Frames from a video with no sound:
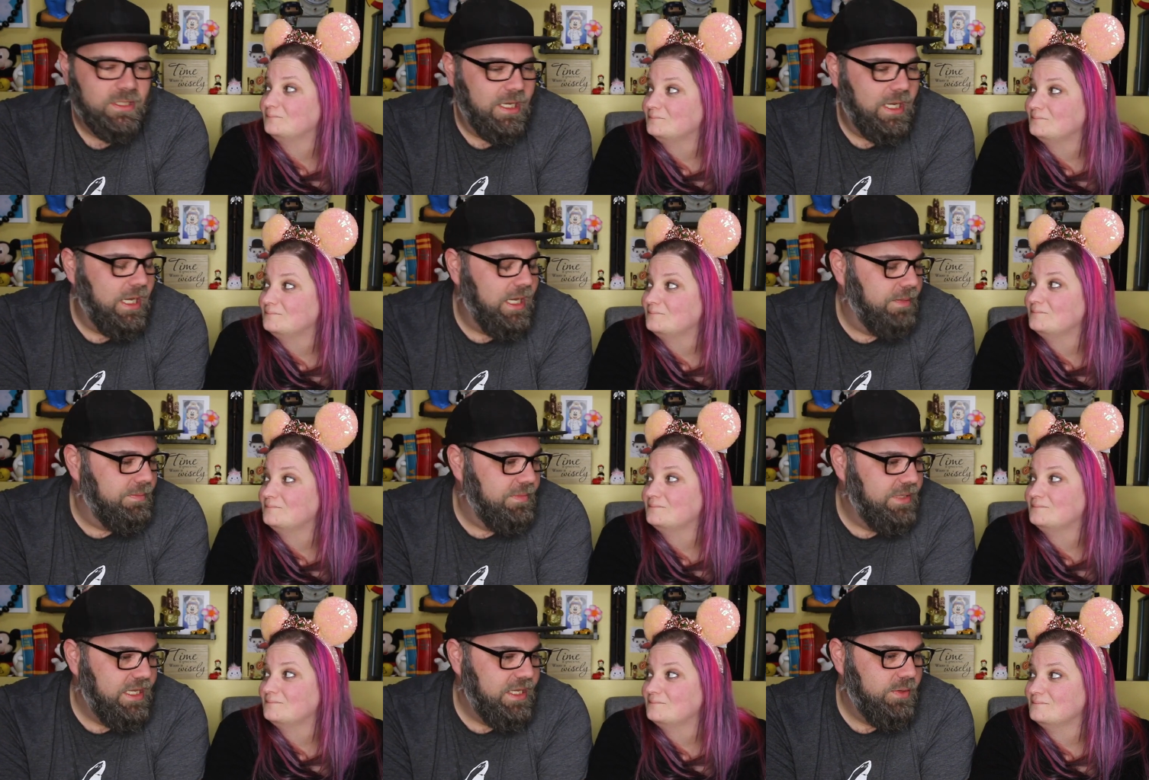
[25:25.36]

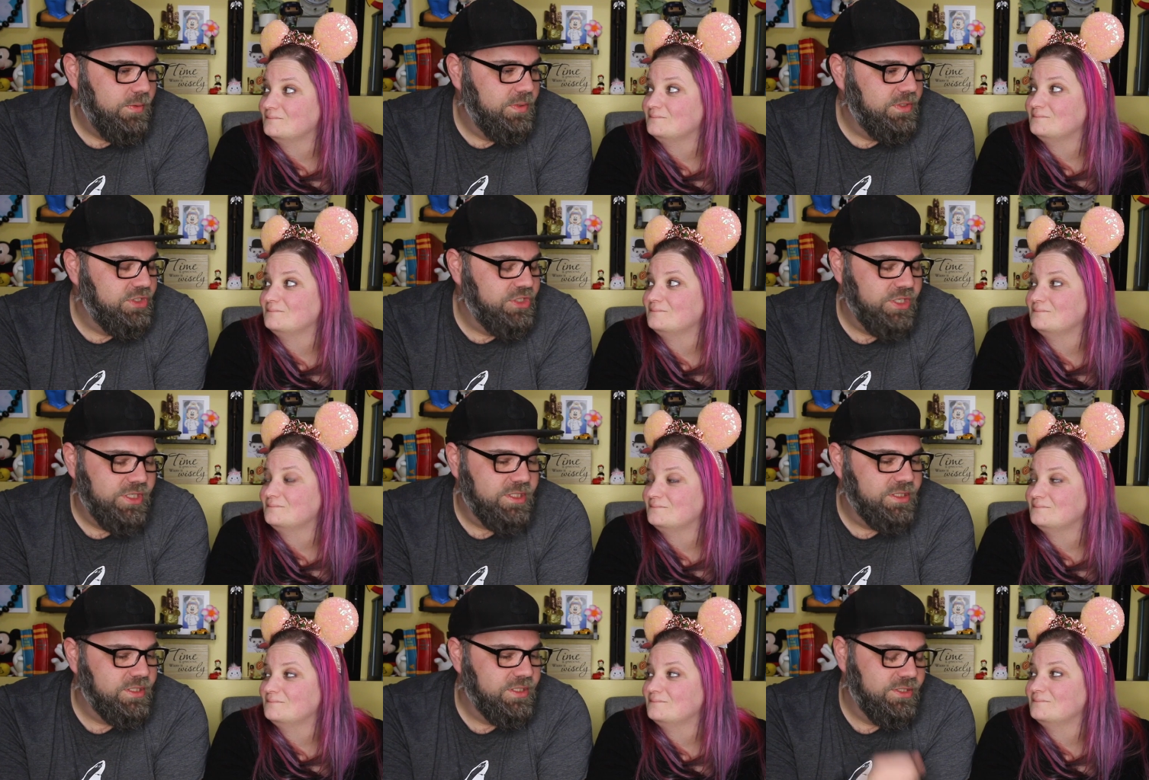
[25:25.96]
Speaker 1: Um, it was
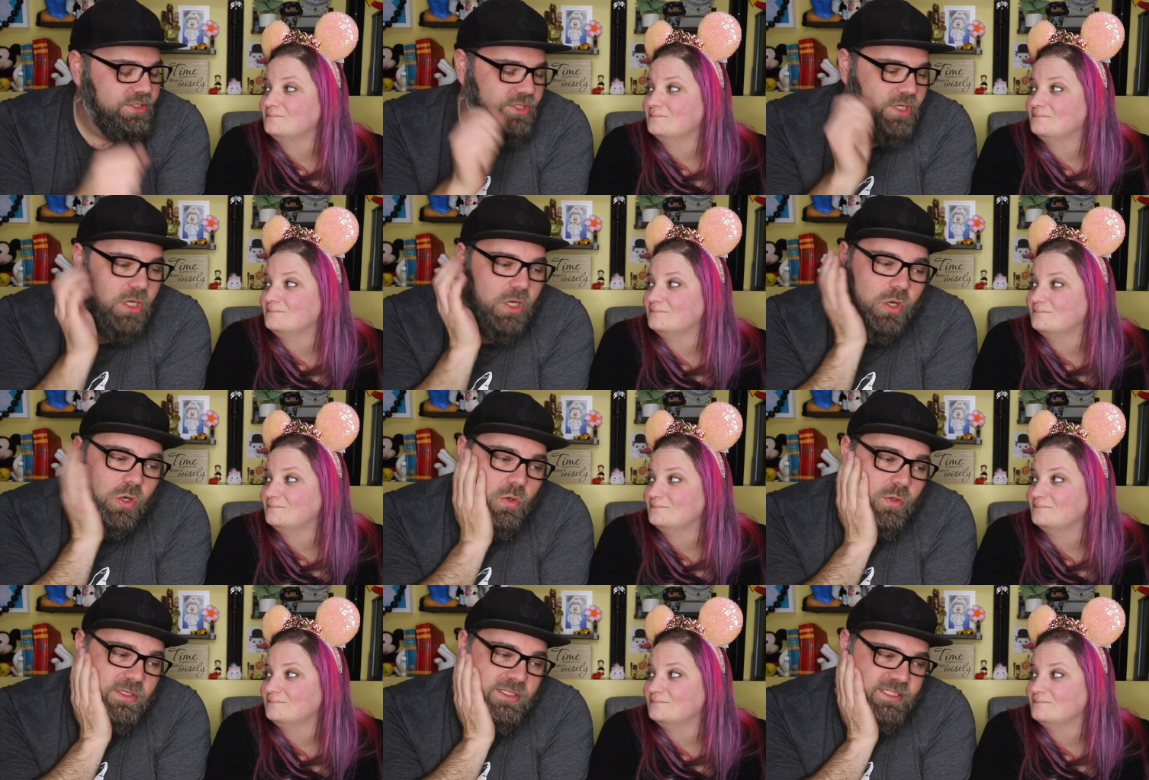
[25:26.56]
just
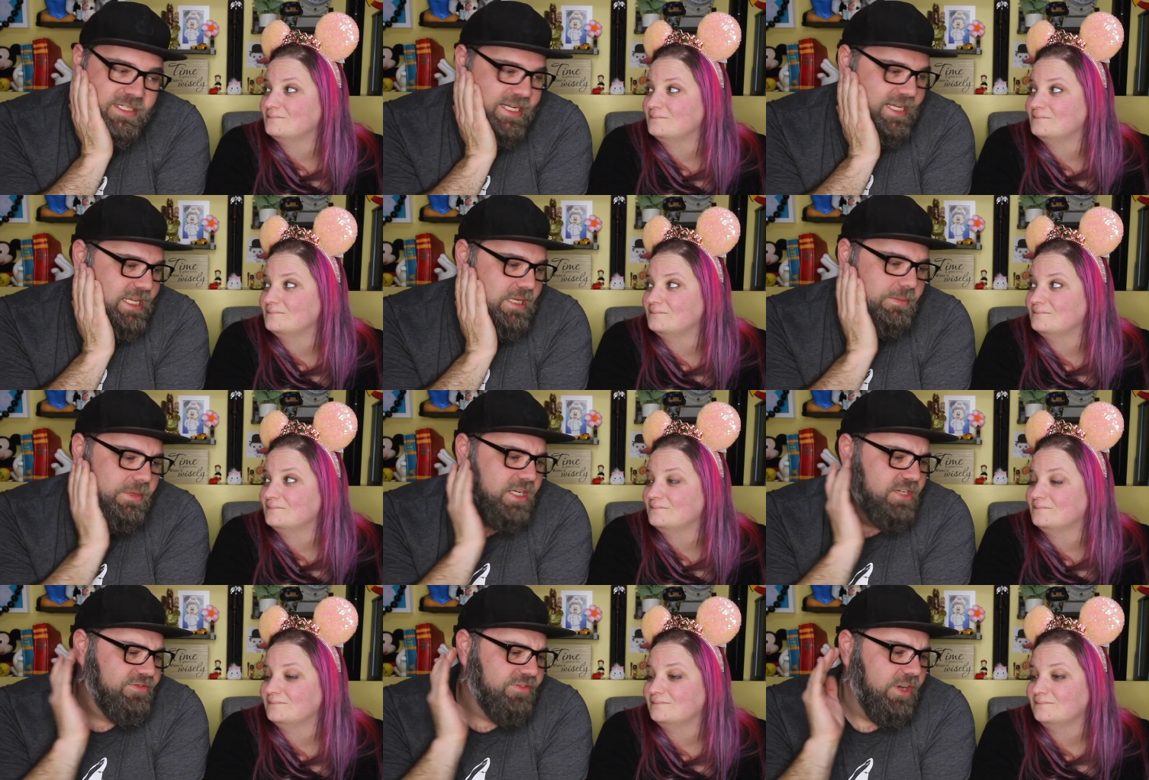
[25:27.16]
so
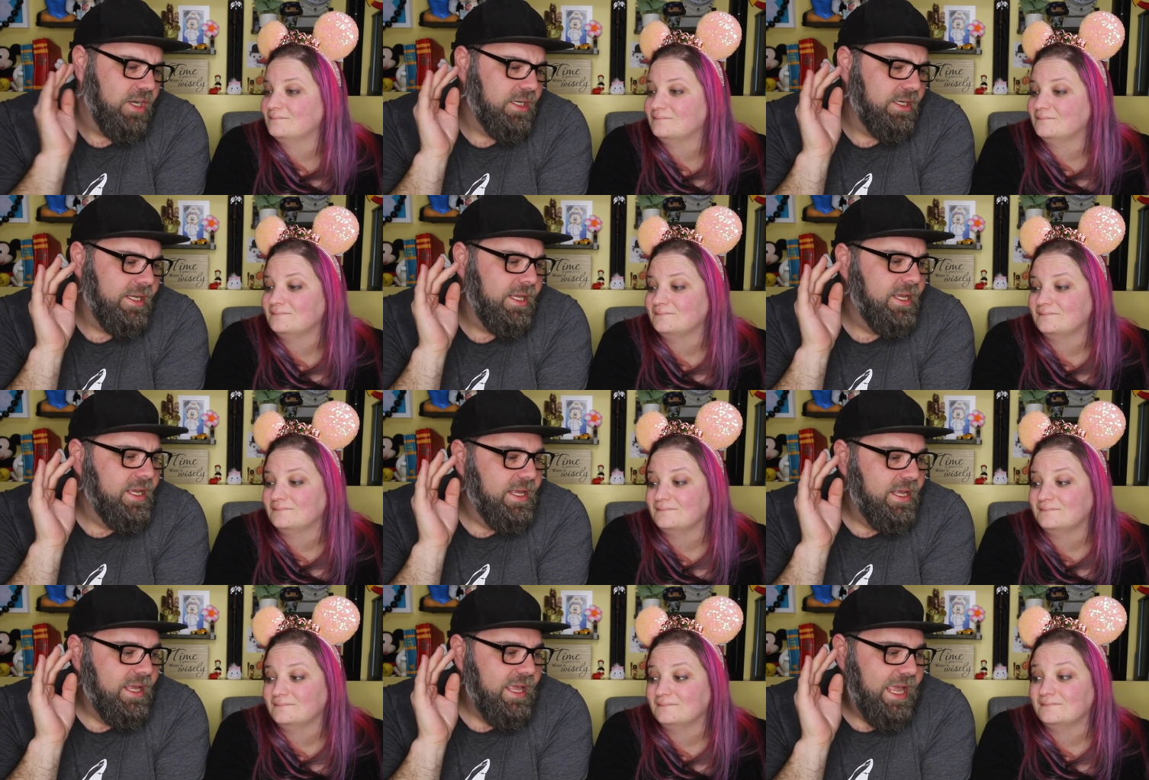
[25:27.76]
stinking much fun.
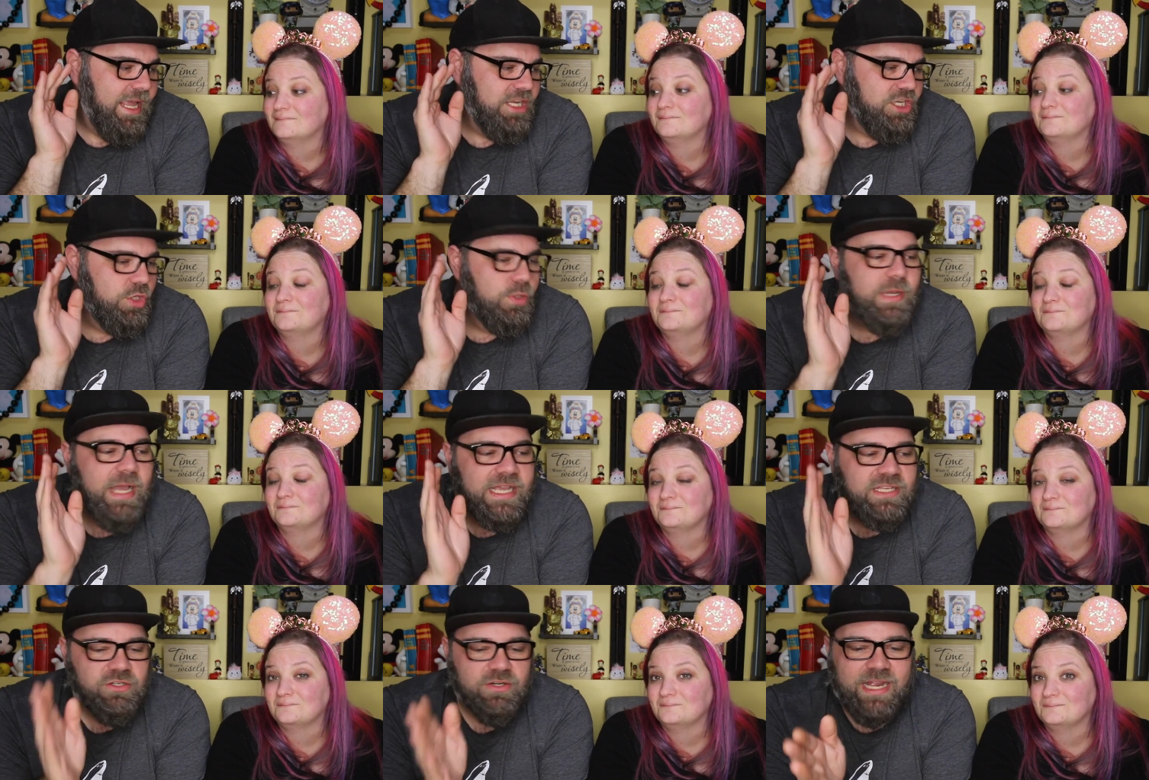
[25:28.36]
And you
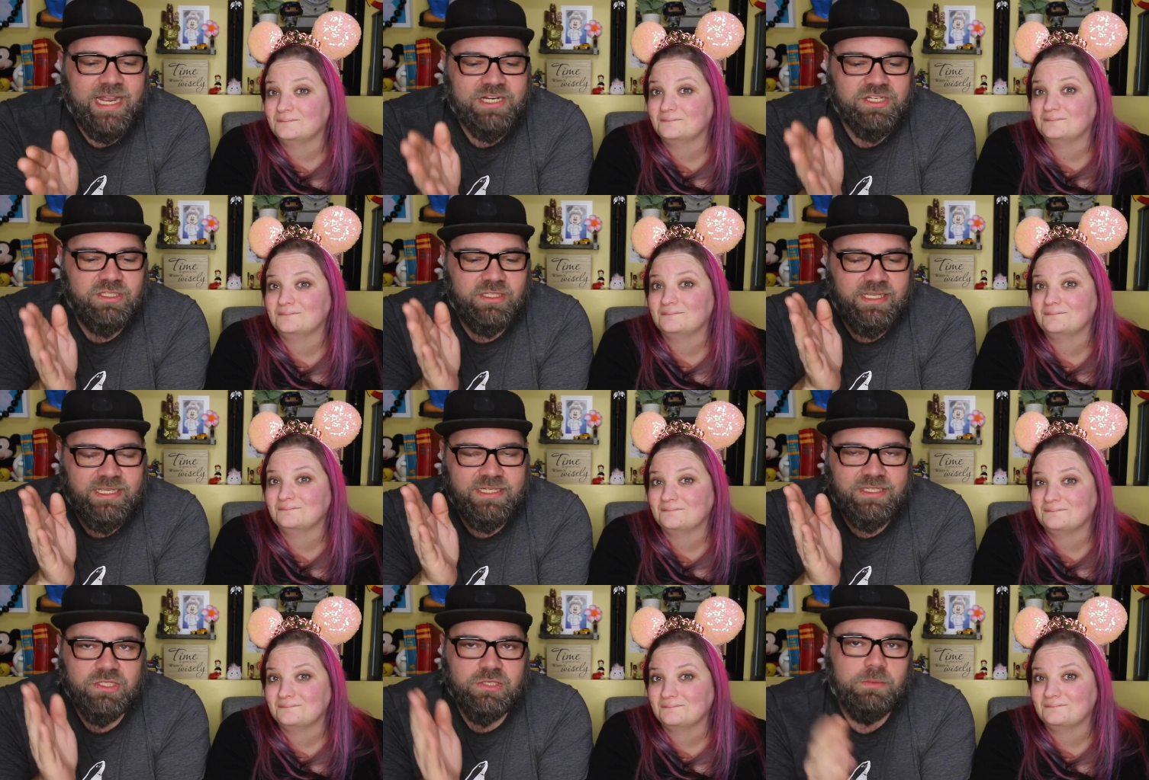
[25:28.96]
guys are
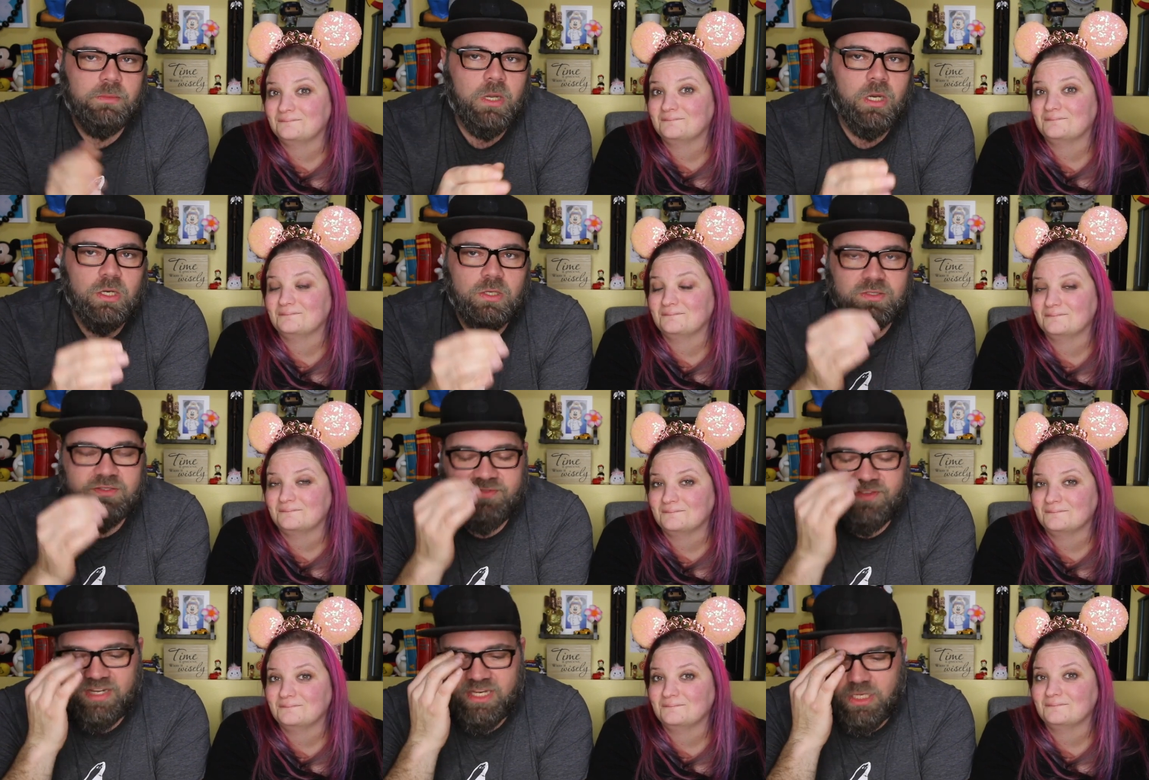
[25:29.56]
actually, in
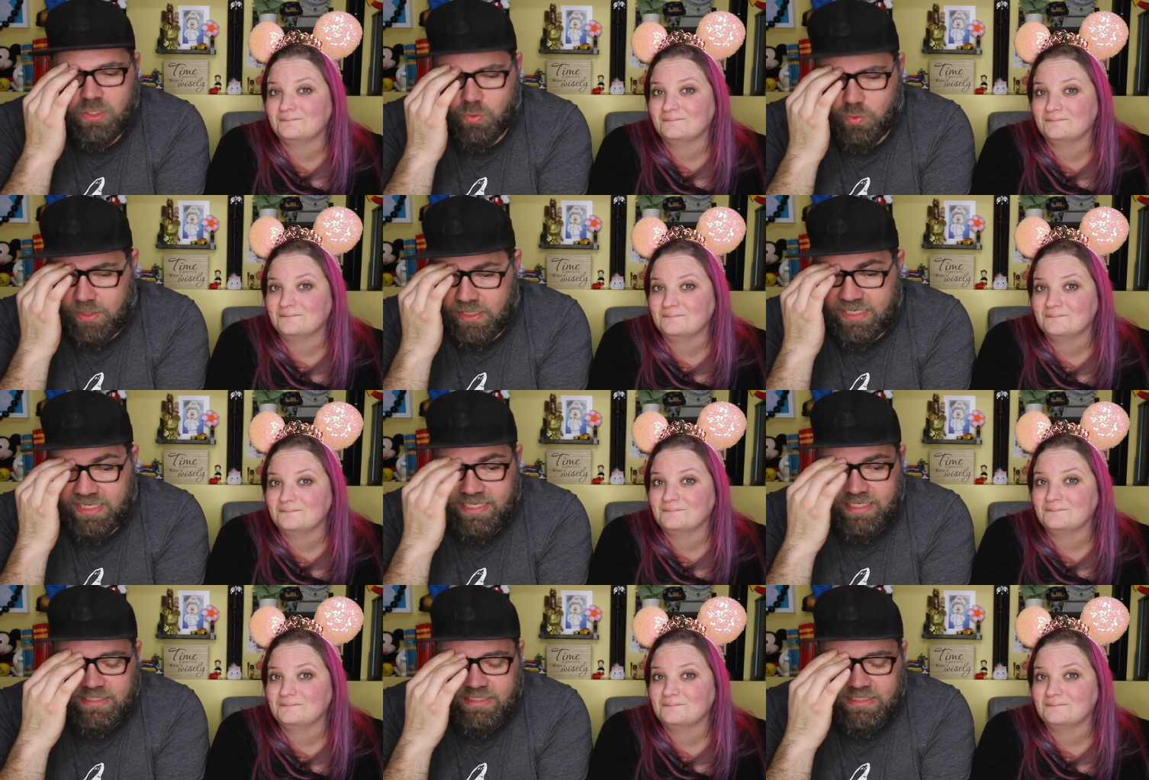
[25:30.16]
tomorrow's video, we're going to